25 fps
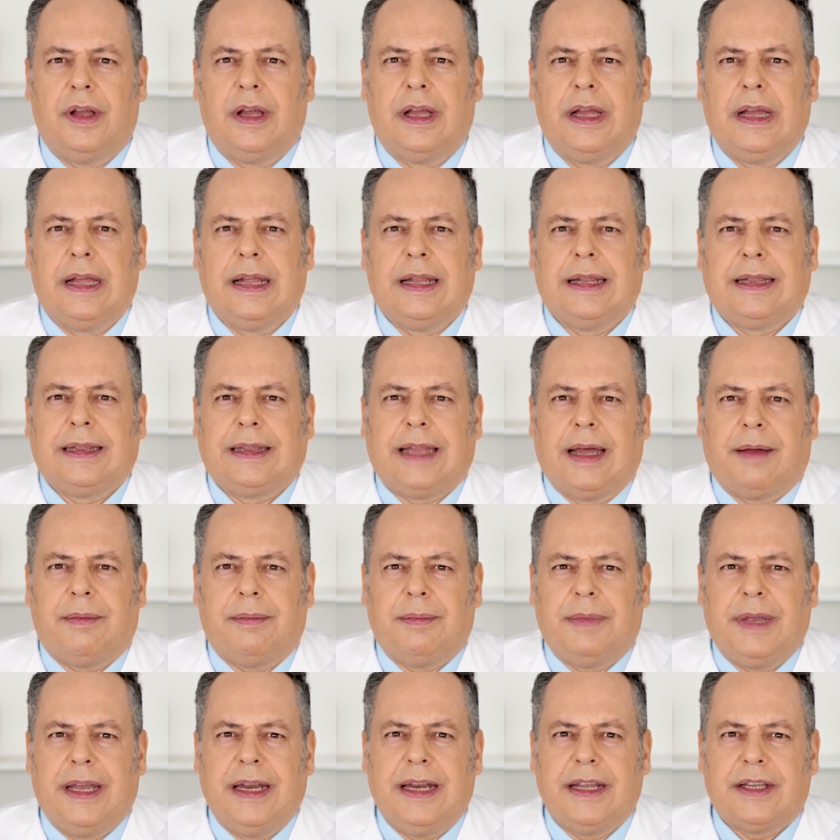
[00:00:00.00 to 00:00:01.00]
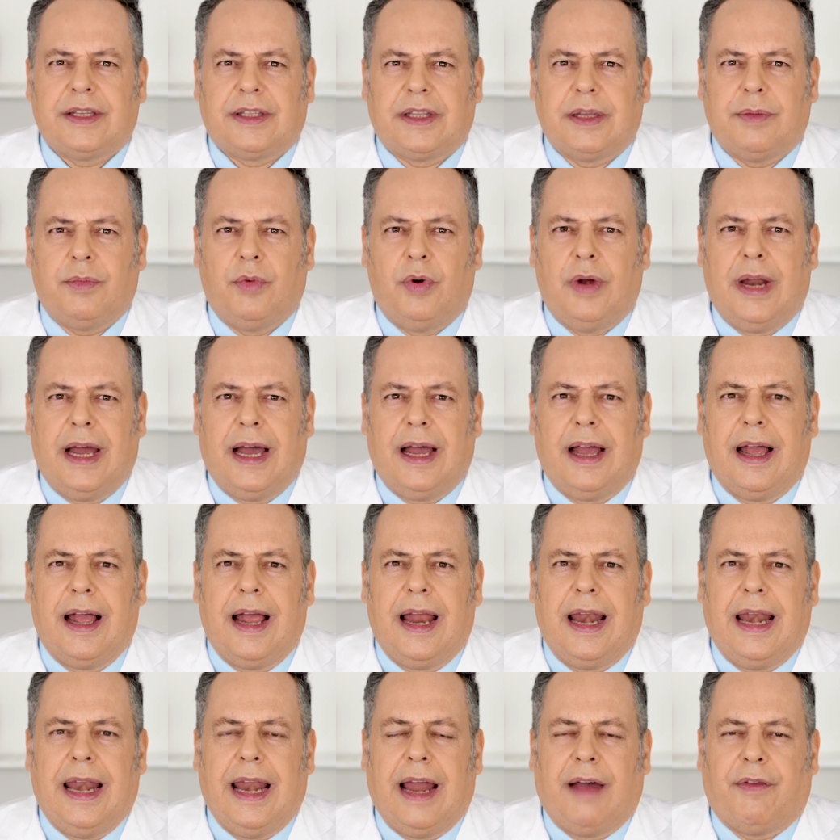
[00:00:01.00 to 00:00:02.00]
of uncooked rice,
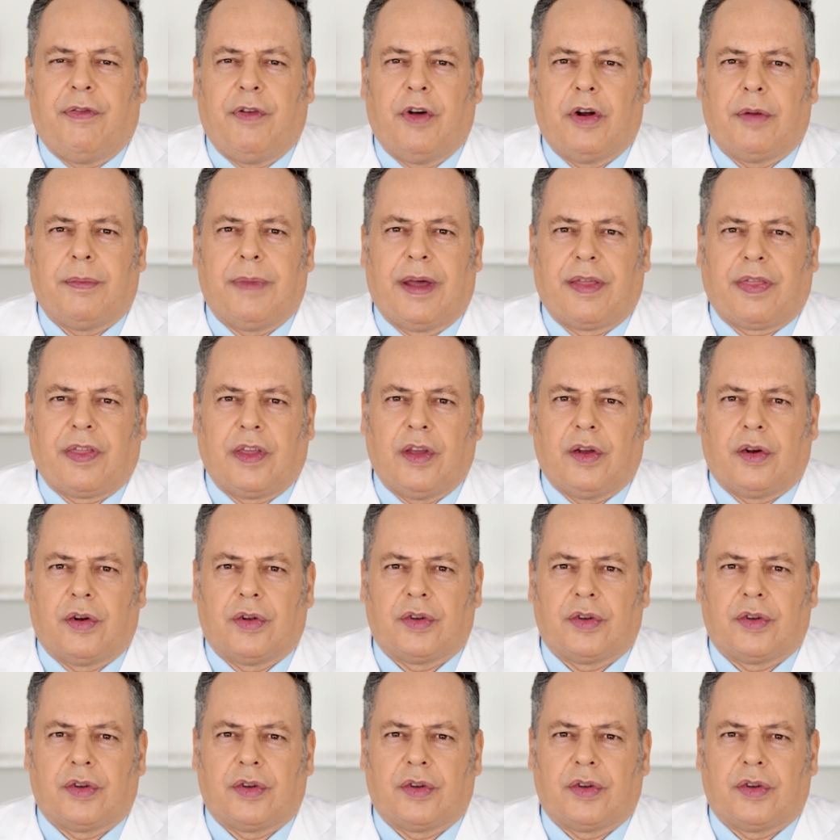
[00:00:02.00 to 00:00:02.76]
half a portion,